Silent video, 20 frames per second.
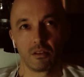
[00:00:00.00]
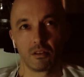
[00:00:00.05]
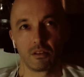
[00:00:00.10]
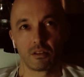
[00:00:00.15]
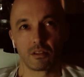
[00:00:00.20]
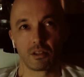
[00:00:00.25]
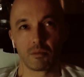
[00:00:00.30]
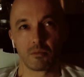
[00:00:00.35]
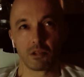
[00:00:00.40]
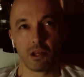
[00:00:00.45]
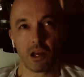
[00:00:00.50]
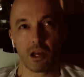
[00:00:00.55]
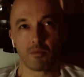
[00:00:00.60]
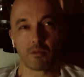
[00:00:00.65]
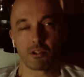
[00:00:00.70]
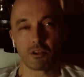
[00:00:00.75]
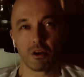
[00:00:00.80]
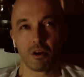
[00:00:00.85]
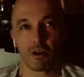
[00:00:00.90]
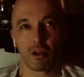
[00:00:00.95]

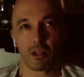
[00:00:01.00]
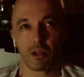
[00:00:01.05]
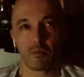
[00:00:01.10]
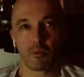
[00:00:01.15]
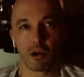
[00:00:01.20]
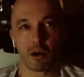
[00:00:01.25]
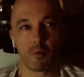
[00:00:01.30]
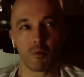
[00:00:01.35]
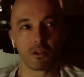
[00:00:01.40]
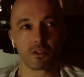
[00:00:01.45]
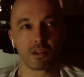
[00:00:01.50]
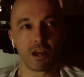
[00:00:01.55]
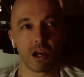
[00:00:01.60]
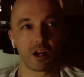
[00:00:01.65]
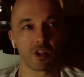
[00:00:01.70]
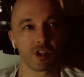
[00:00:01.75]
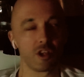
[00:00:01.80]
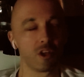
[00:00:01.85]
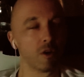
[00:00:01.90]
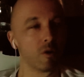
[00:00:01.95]
Sometimes talking about what's
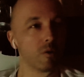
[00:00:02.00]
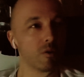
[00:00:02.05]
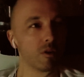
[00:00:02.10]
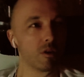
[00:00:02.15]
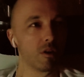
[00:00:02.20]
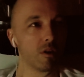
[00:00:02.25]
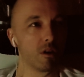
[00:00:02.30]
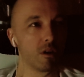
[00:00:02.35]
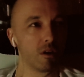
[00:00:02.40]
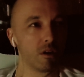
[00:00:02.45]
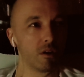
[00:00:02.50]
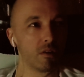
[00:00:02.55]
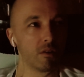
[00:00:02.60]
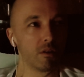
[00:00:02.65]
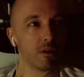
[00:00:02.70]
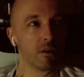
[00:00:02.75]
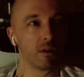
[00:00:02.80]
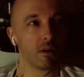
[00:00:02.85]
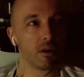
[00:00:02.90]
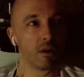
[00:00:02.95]
actually going on.
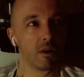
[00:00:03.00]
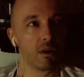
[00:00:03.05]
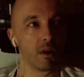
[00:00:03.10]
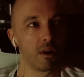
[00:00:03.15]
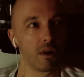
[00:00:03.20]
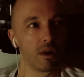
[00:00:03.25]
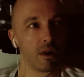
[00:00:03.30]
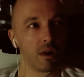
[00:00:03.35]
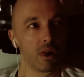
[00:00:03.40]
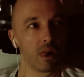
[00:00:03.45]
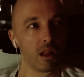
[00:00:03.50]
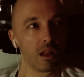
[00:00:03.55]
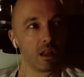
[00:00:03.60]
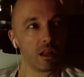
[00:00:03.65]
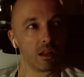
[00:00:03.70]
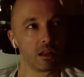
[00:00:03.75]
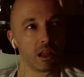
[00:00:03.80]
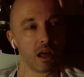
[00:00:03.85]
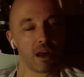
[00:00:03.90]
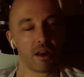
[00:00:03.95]
A
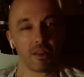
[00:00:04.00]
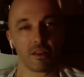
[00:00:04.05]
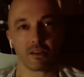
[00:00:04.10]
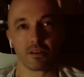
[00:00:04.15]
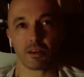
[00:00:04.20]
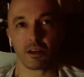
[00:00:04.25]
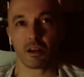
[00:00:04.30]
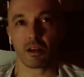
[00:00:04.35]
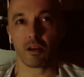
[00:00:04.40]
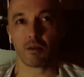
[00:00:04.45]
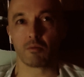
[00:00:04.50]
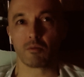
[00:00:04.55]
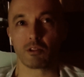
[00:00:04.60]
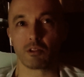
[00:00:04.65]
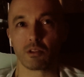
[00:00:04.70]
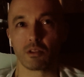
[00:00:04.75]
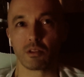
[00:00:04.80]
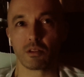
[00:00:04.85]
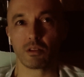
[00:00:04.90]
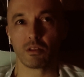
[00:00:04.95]
lot of the
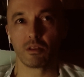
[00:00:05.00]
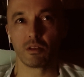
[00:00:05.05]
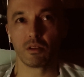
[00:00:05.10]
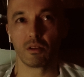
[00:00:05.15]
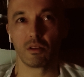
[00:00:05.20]
times